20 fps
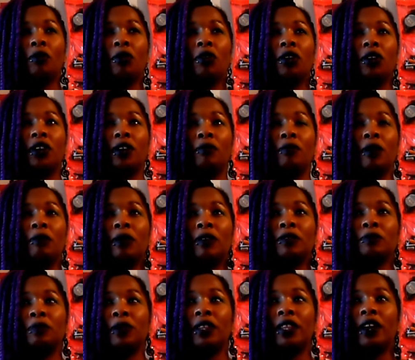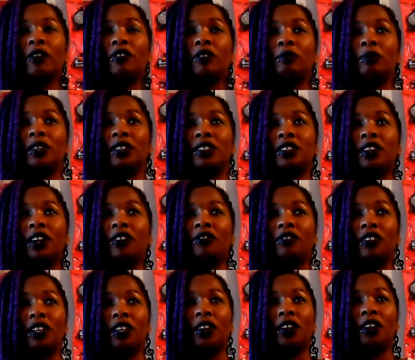Oh my god, can my maths be that rubbish that I
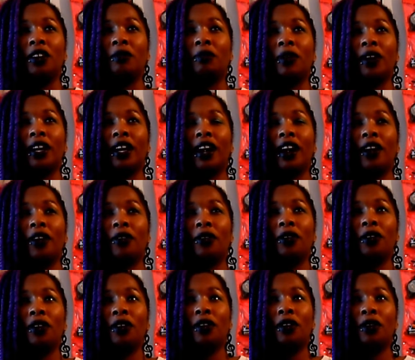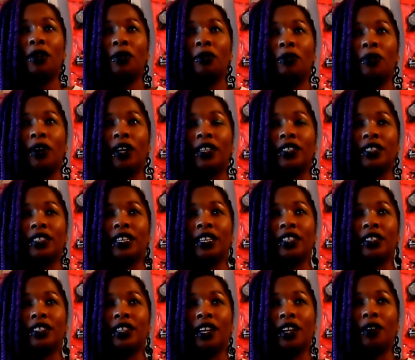really can't work out what is
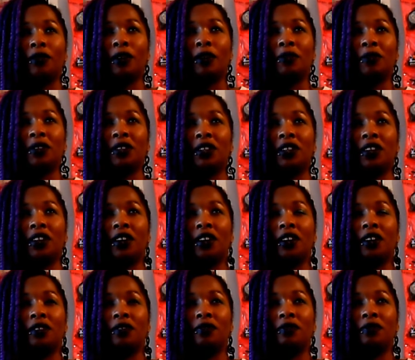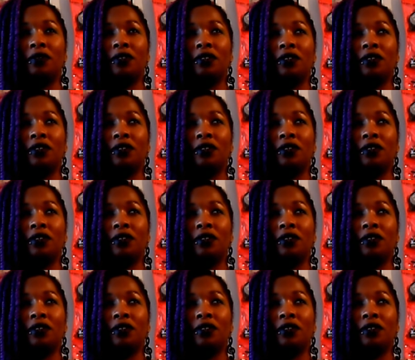6 take away 1.5?